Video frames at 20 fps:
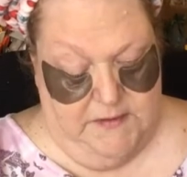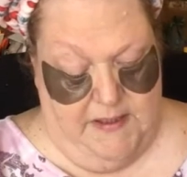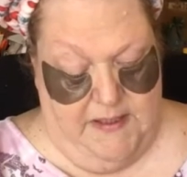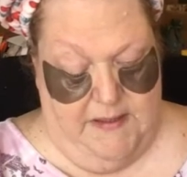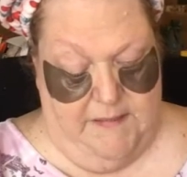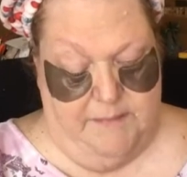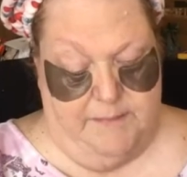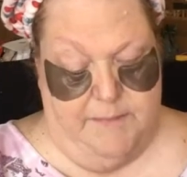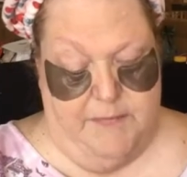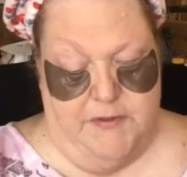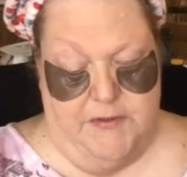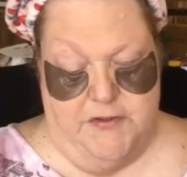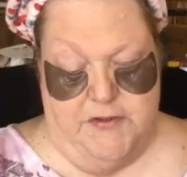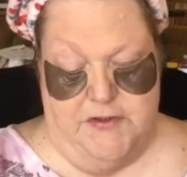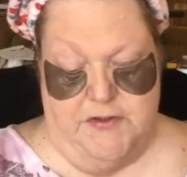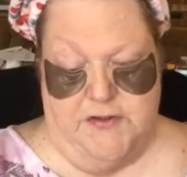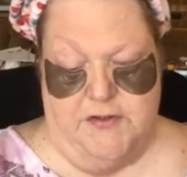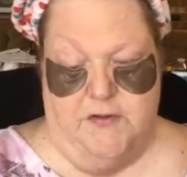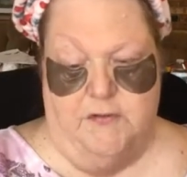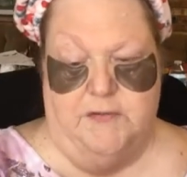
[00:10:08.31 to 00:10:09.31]
I could
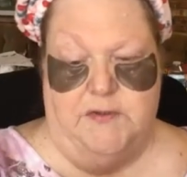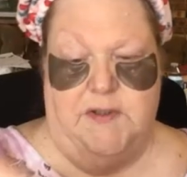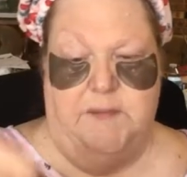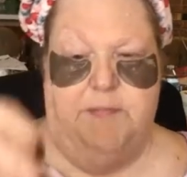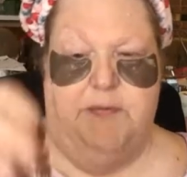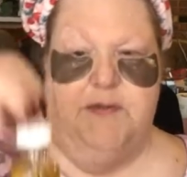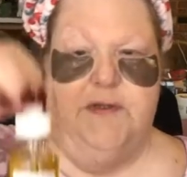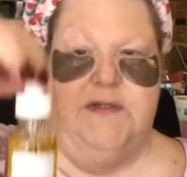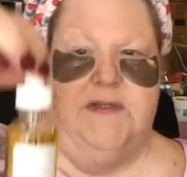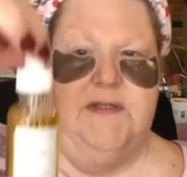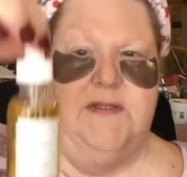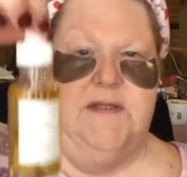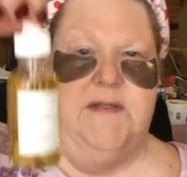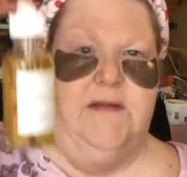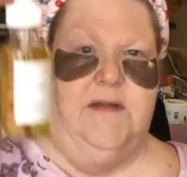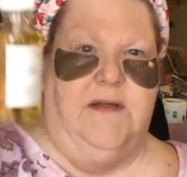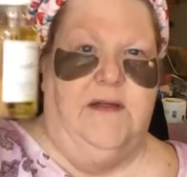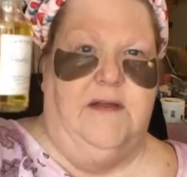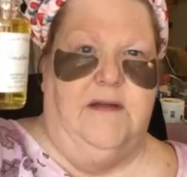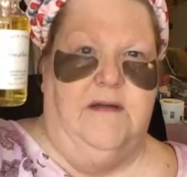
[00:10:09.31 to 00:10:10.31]
just only put this
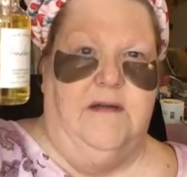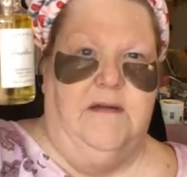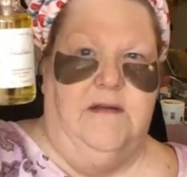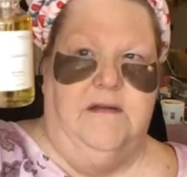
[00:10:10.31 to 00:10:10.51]
like